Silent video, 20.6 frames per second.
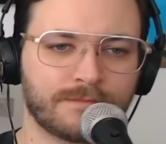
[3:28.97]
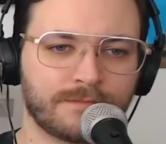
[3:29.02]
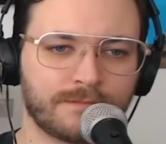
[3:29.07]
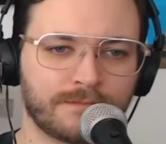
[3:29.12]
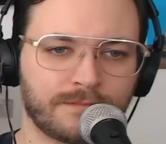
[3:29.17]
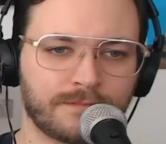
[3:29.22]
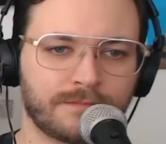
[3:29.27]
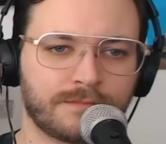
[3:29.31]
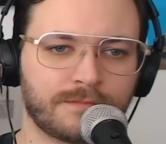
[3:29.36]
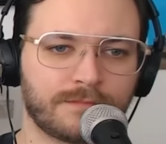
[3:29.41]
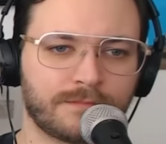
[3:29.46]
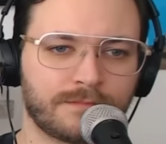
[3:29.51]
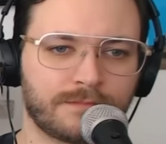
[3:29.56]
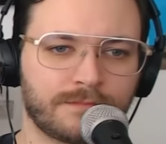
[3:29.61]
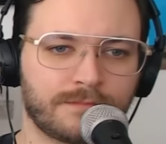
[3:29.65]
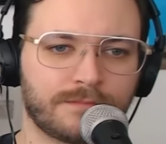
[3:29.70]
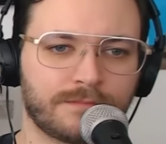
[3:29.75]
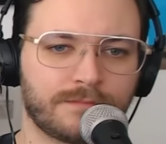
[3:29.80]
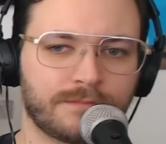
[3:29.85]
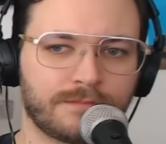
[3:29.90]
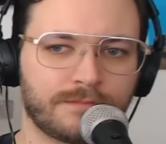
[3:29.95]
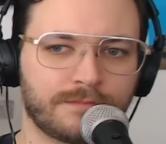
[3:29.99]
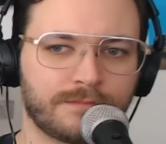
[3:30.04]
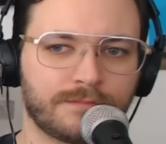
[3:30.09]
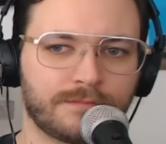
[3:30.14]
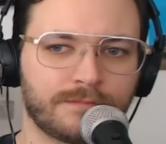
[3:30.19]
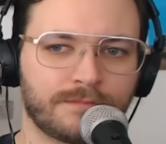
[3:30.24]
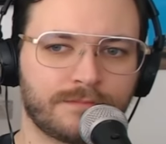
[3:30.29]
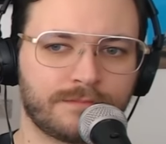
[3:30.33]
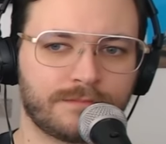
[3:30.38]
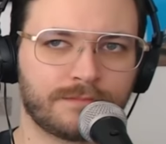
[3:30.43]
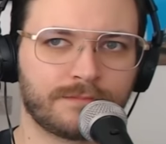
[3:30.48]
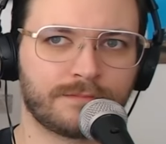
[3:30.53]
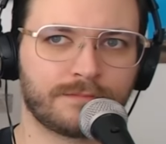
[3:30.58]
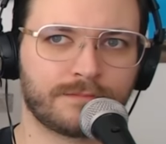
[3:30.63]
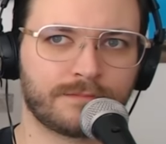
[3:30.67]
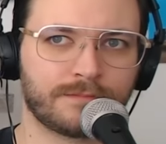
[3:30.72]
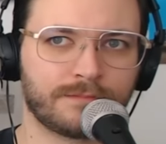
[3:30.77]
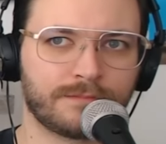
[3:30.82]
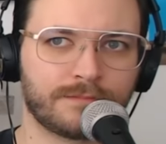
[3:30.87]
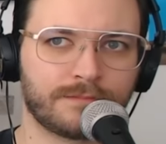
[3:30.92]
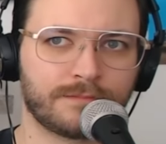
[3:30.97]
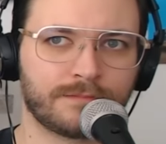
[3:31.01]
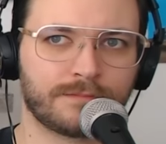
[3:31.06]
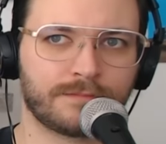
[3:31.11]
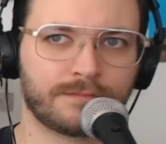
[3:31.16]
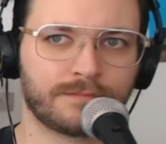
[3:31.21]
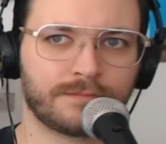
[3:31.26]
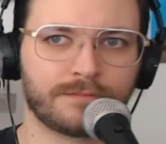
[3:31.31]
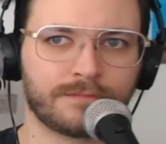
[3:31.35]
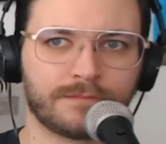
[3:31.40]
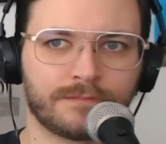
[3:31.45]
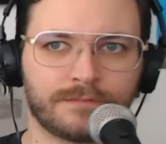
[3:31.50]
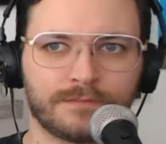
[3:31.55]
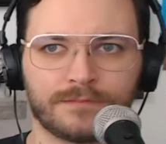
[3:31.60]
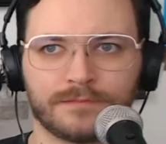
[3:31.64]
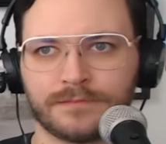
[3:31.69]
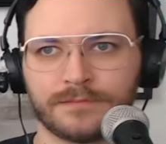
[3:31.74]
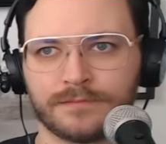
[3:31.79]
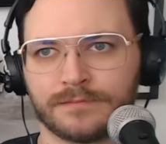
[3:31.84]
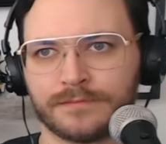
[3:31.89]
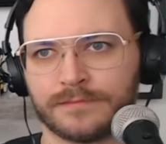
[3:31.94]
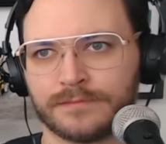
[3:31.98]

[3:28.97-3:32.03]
(not speaking)